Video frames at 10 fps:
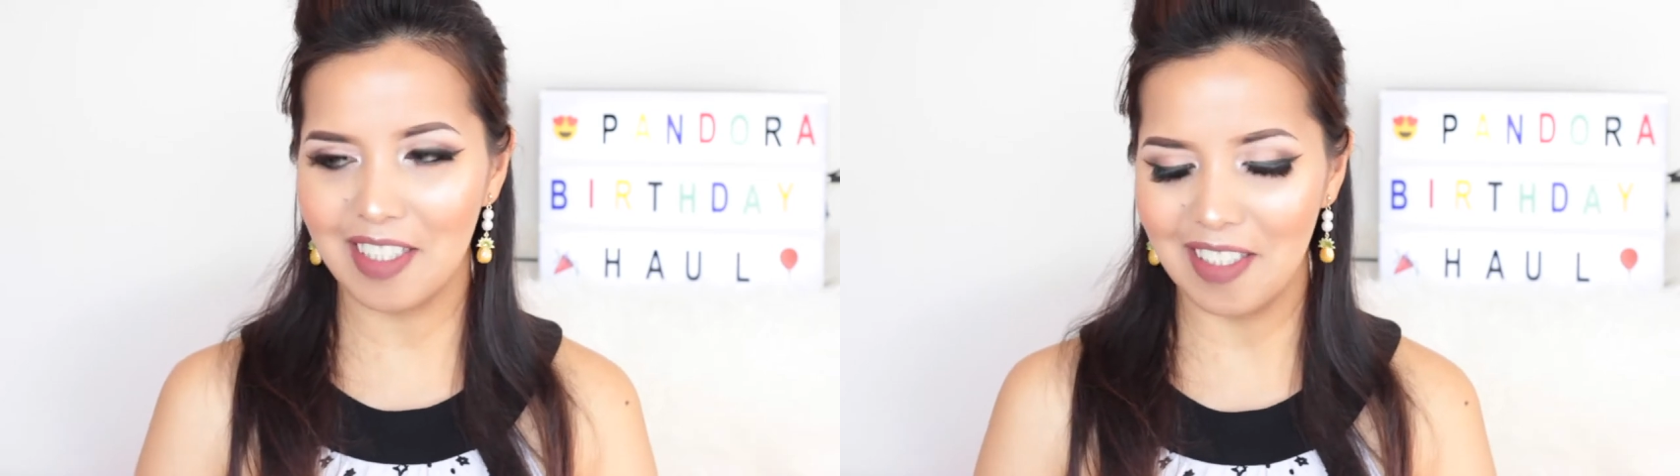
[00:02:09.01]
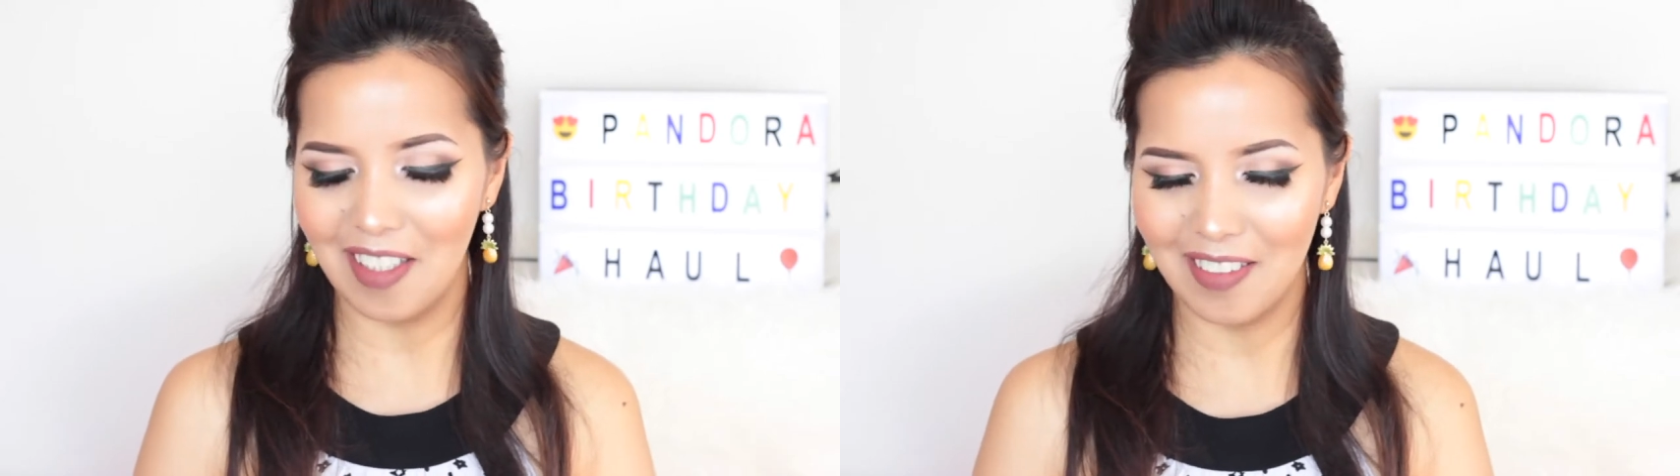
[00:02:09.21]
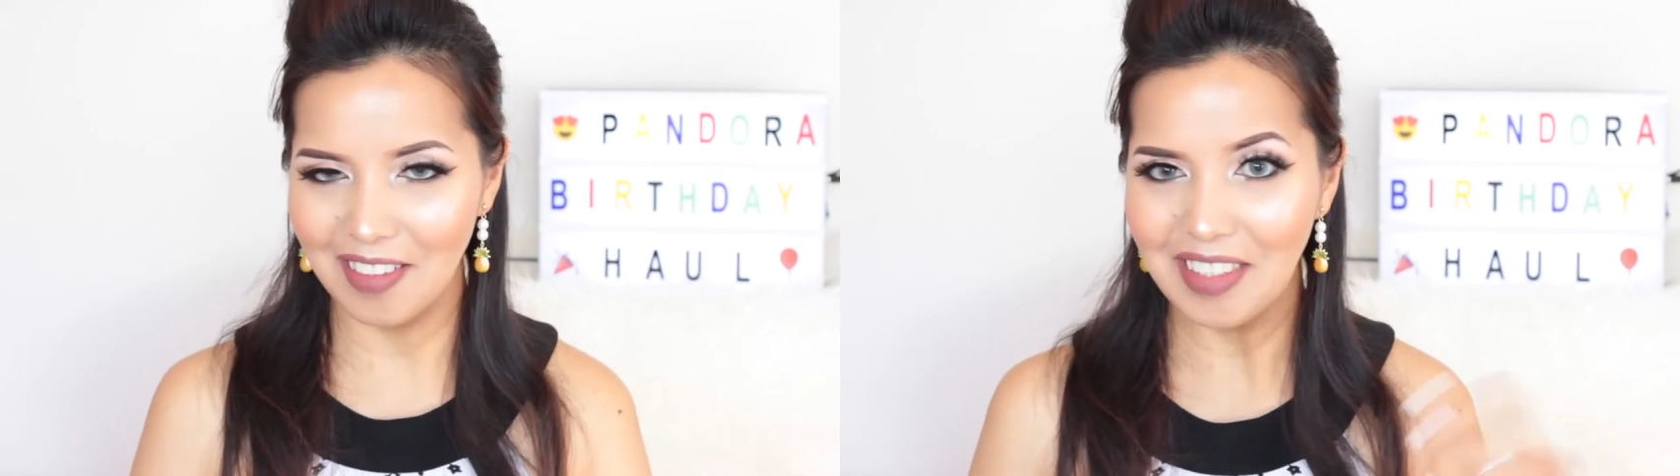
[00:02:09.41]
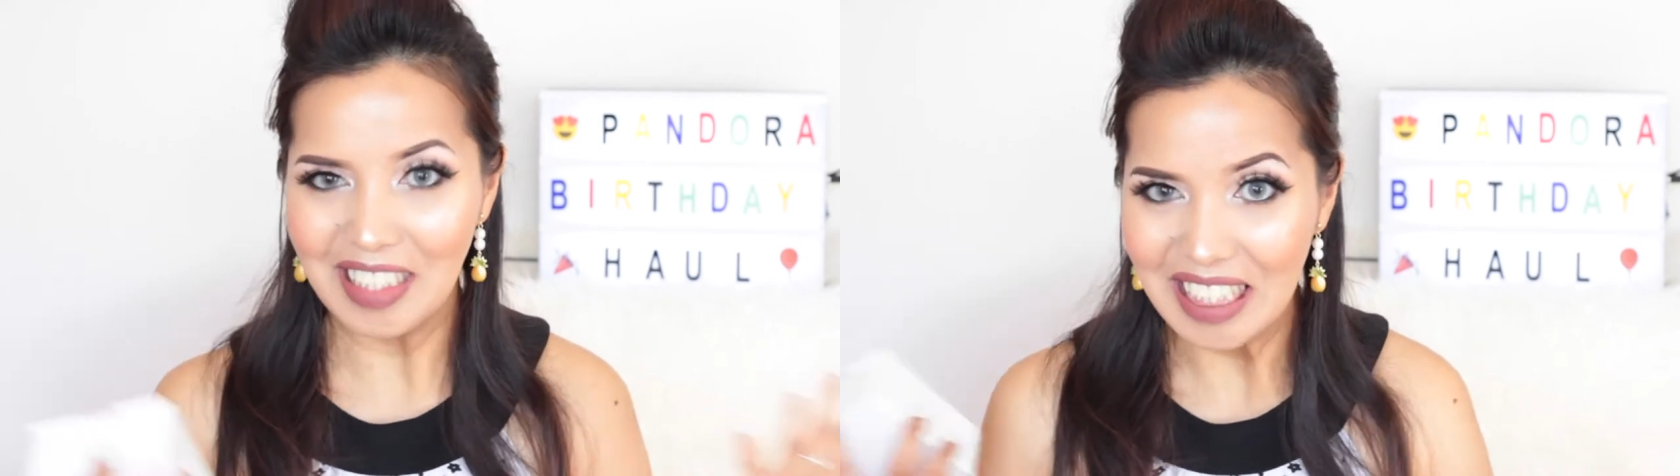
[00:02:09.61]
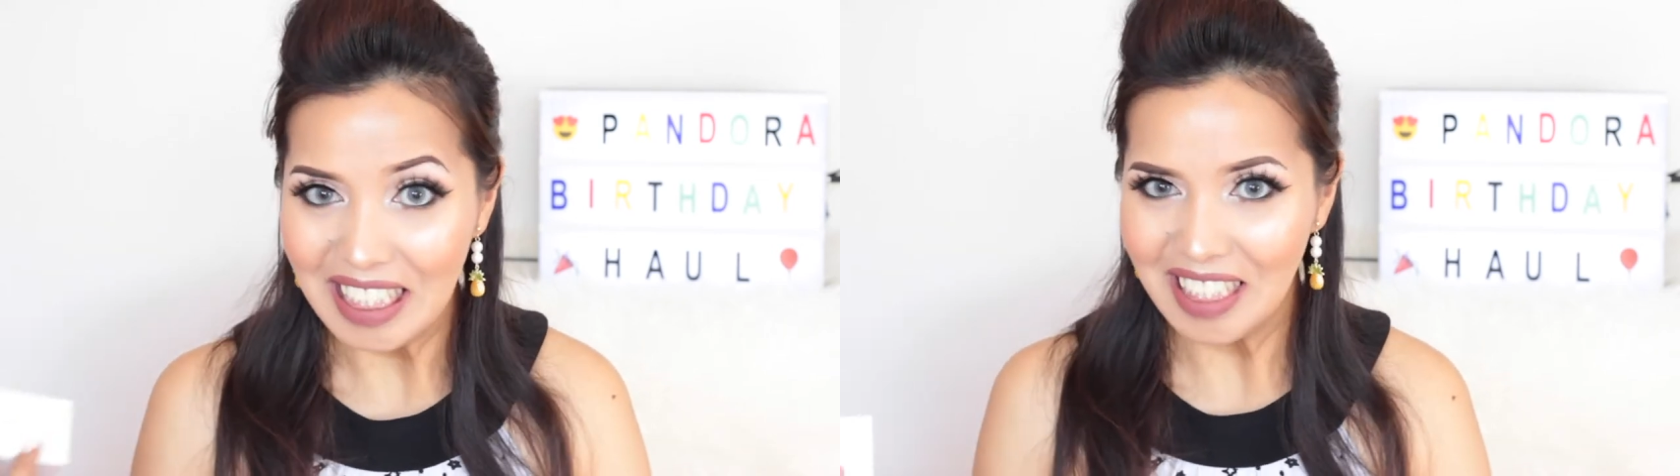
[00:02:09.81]
So
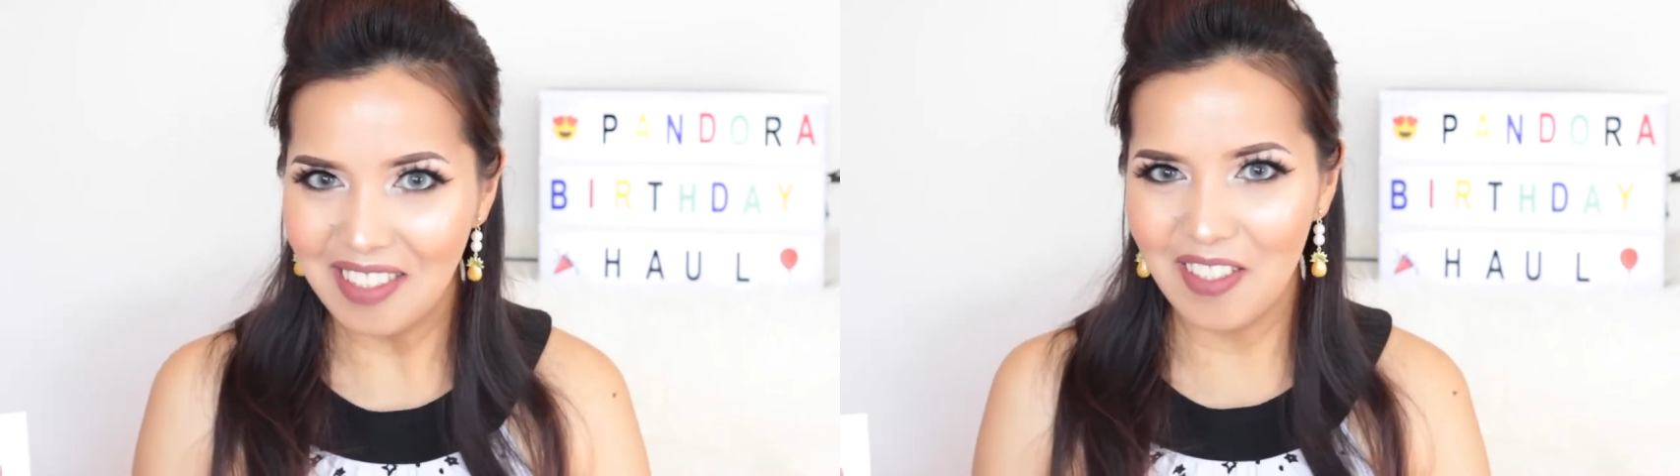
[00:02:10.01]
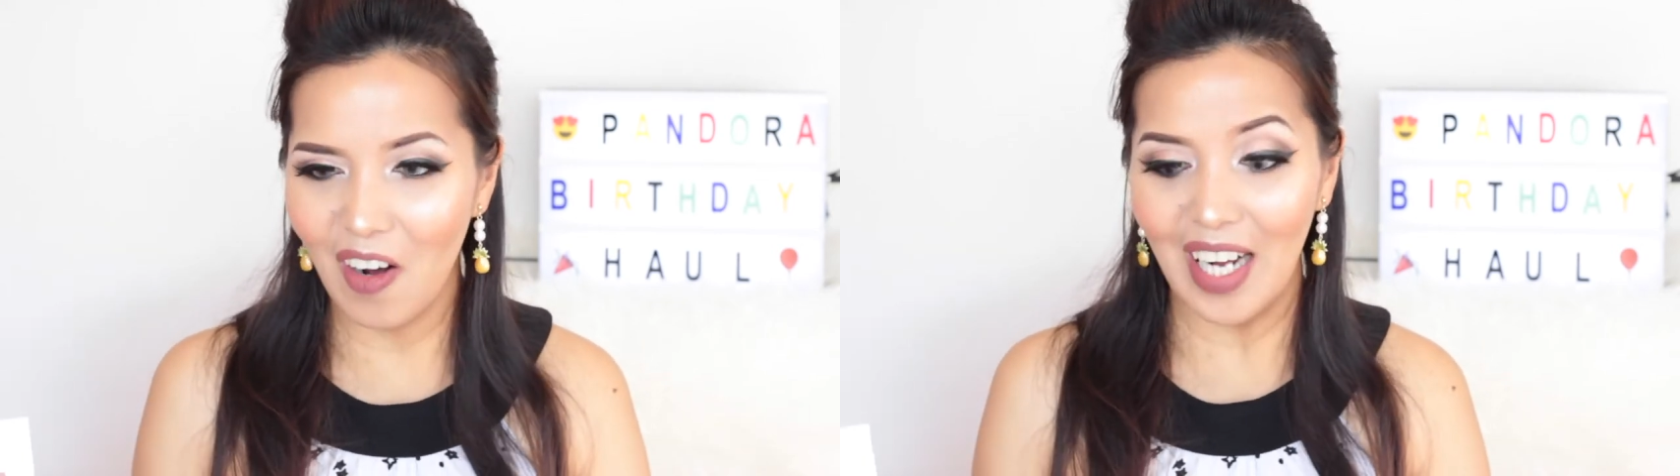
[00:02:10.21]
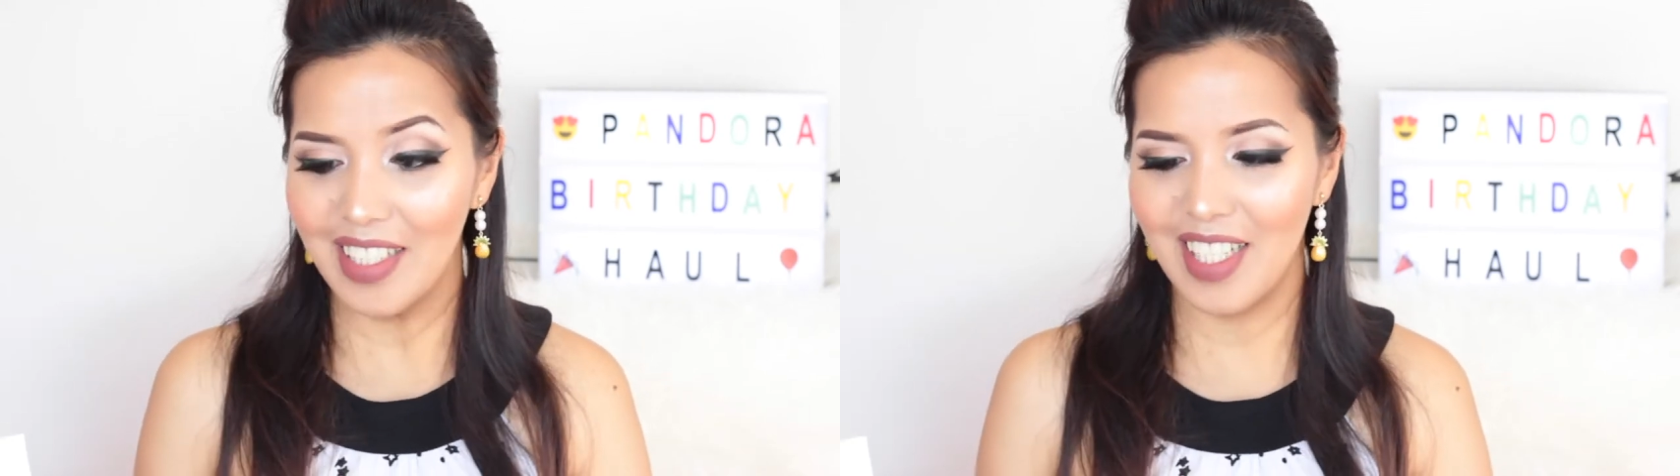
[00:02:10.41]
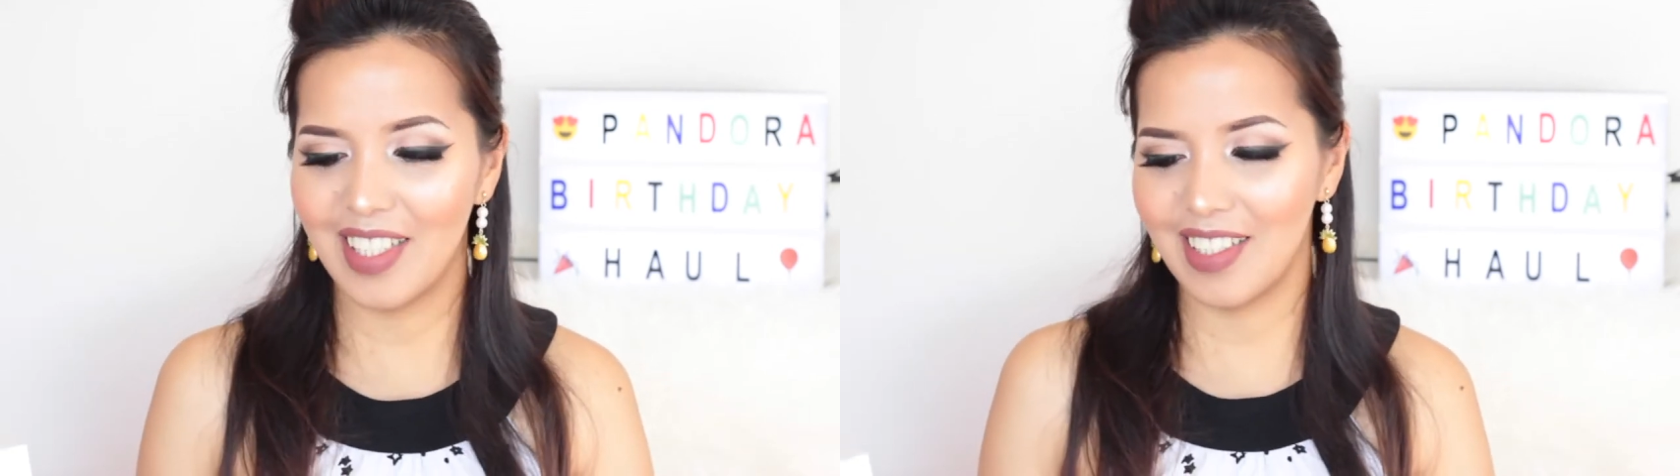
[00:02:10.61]
no idea